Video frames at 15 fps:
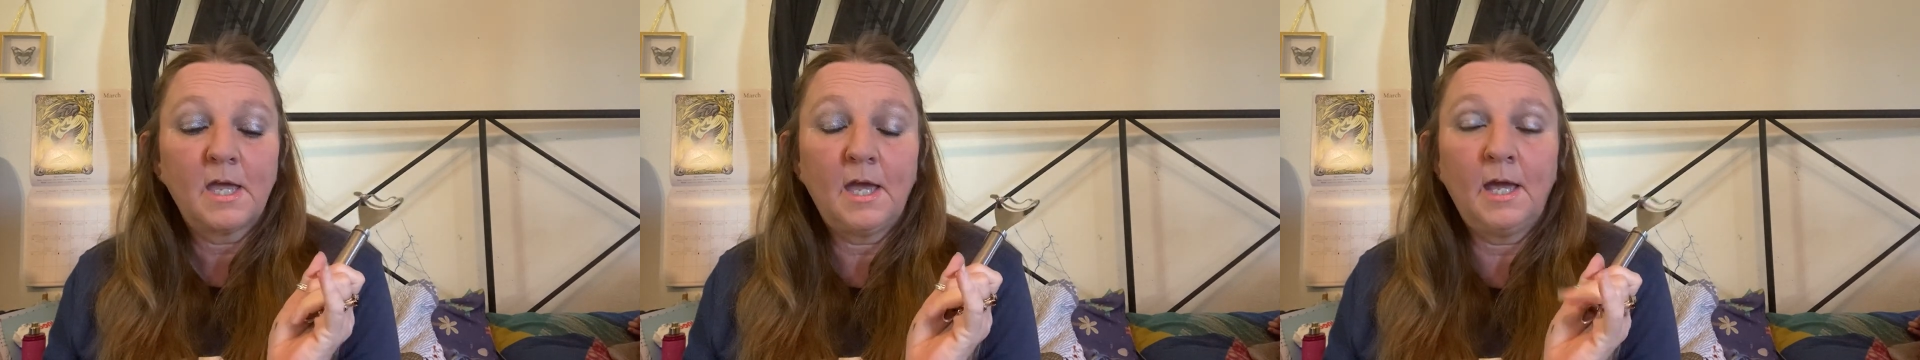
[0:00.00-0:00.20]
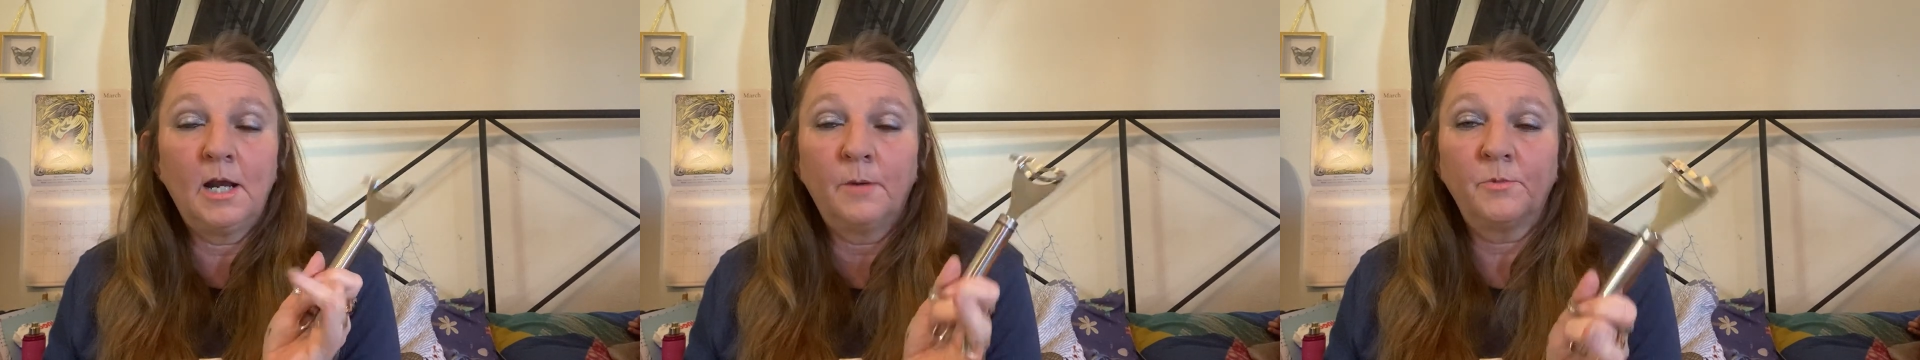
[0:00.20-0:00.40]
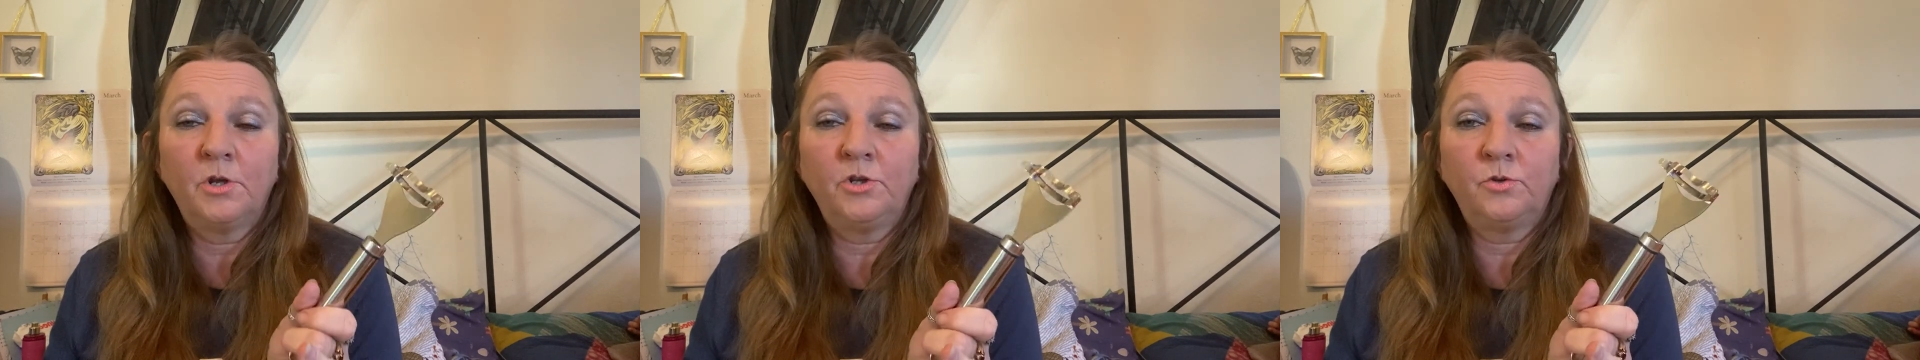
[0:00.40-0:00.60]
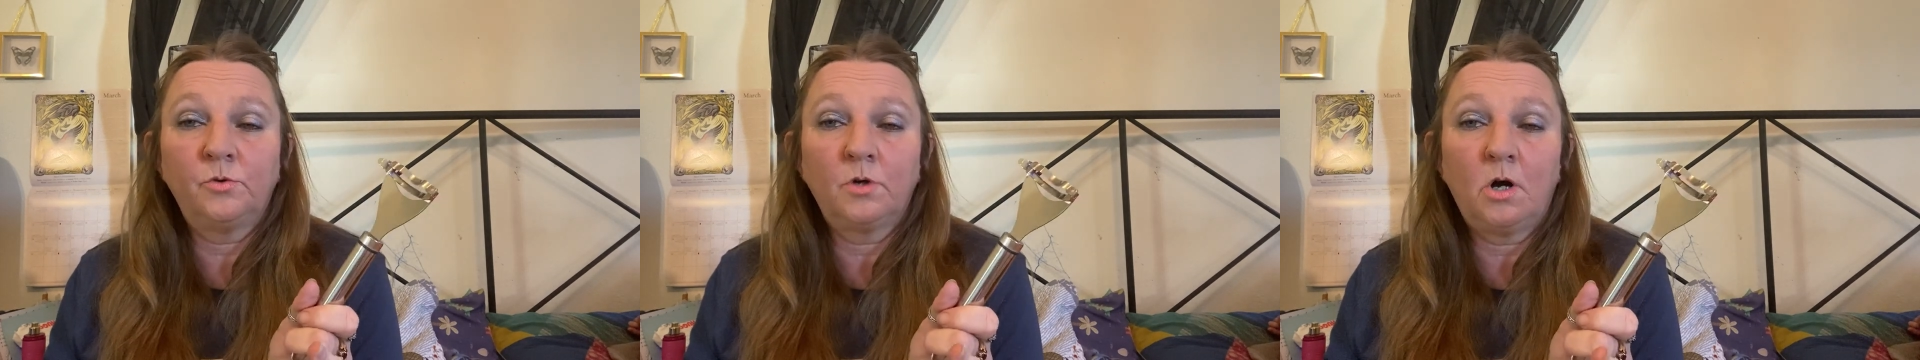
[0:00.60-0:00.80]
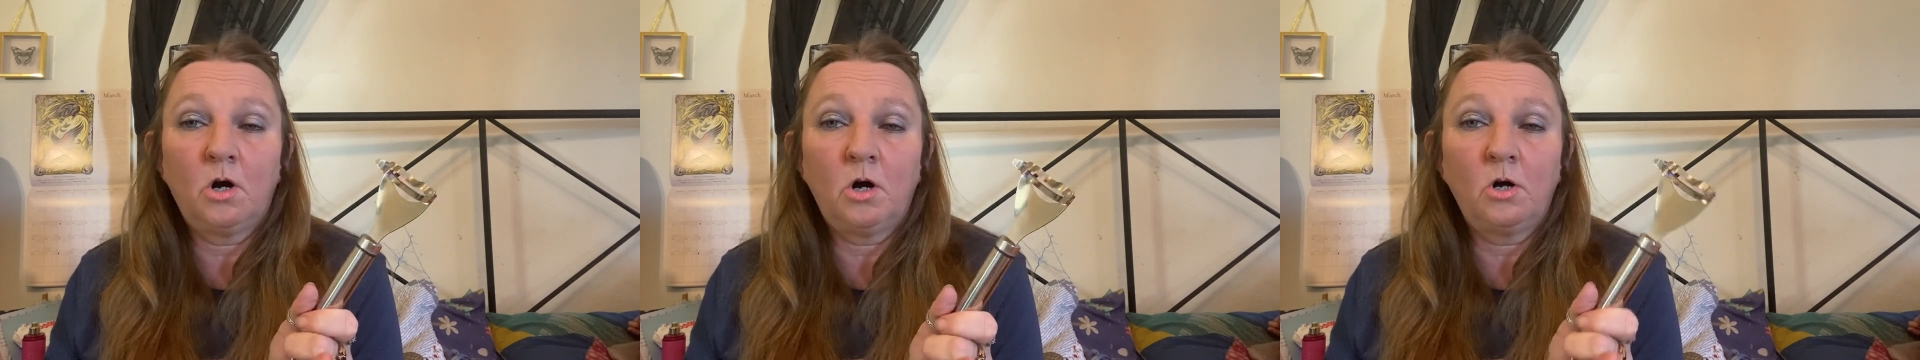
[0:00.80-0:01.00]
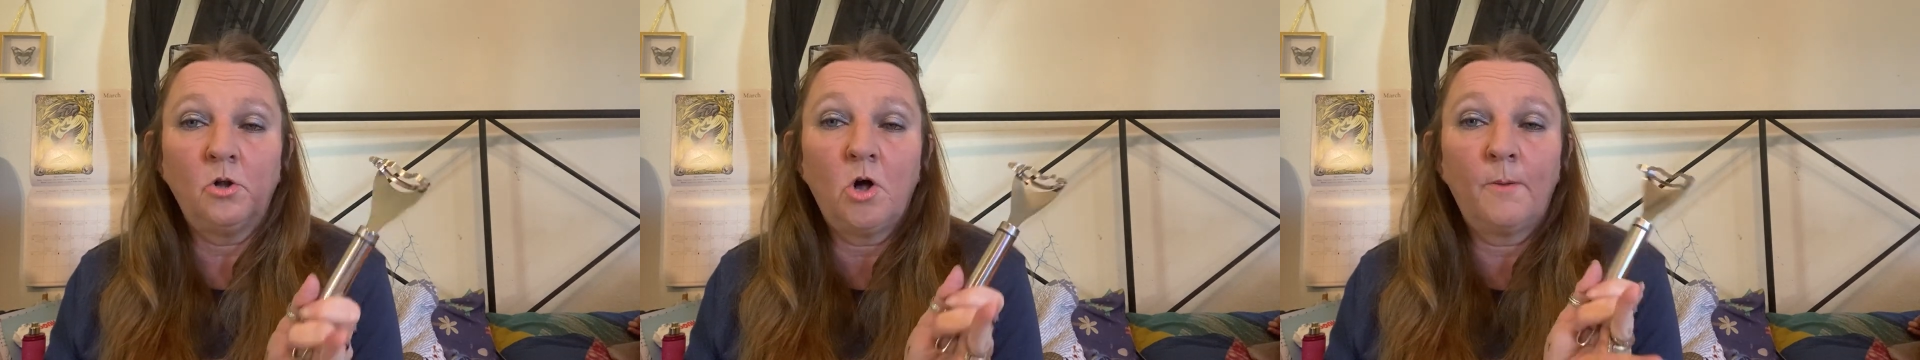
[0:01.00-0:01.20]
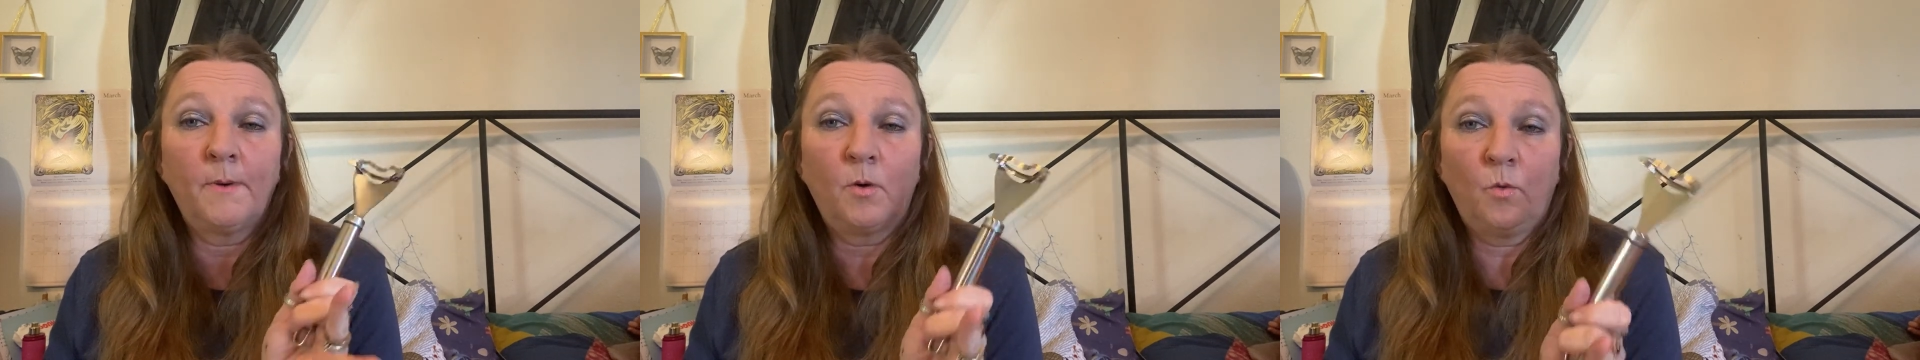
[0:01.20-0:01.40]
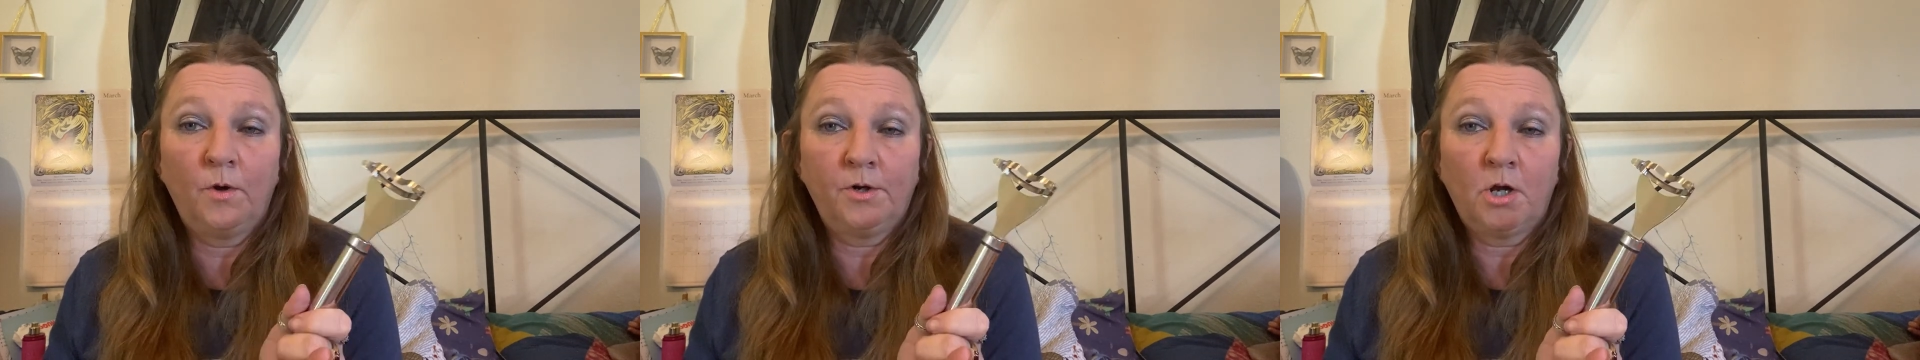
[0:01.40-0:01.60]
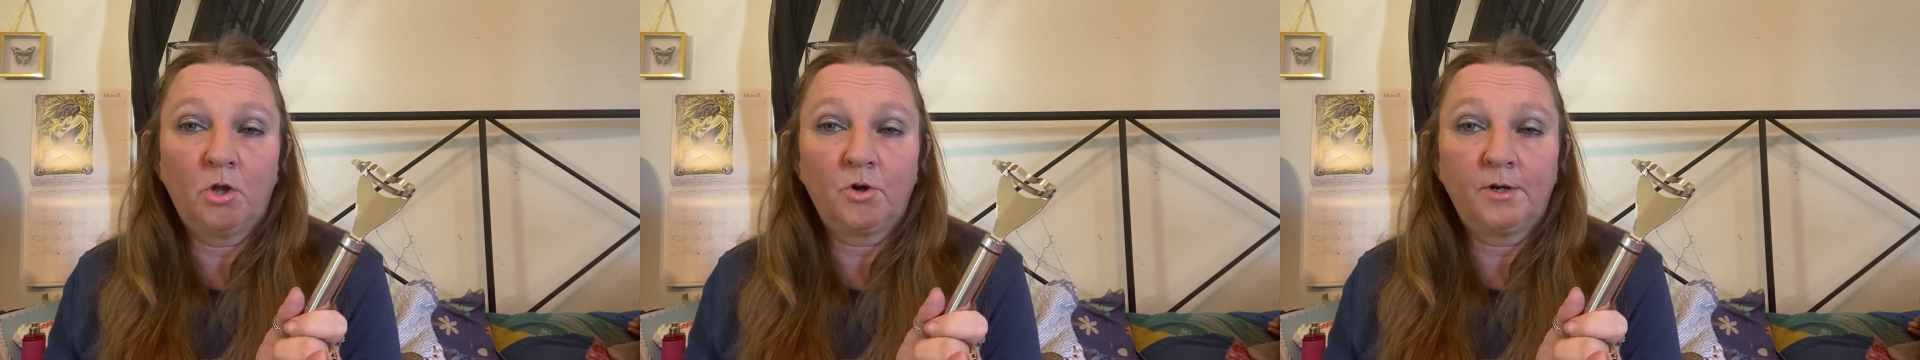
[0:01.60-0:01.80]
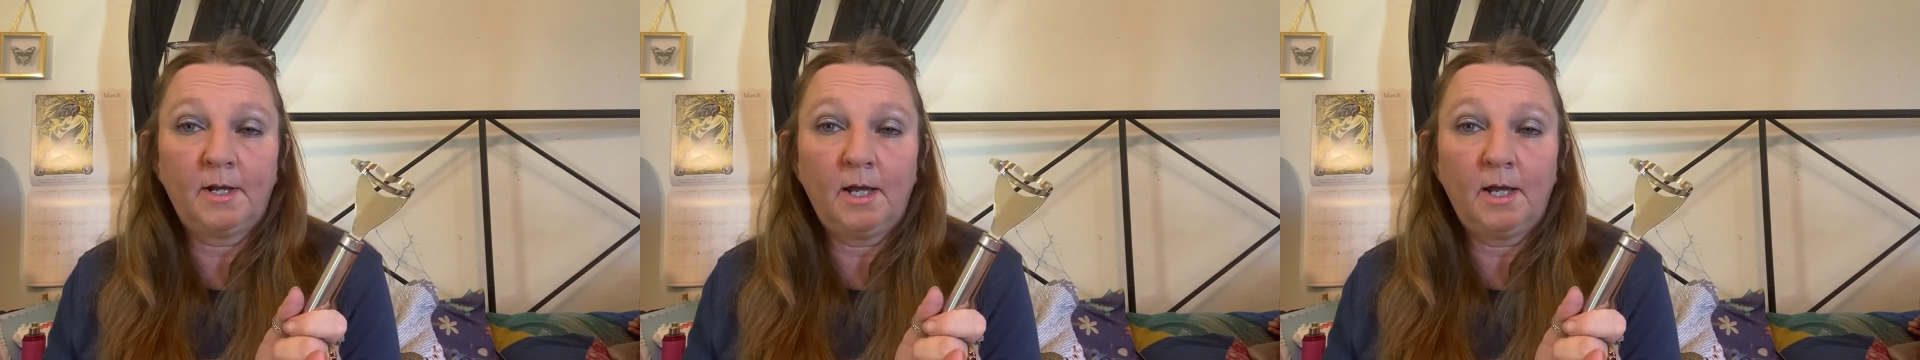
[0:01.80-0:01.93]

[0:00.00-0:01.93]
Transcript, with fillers: and I'm going to do a haul on my $1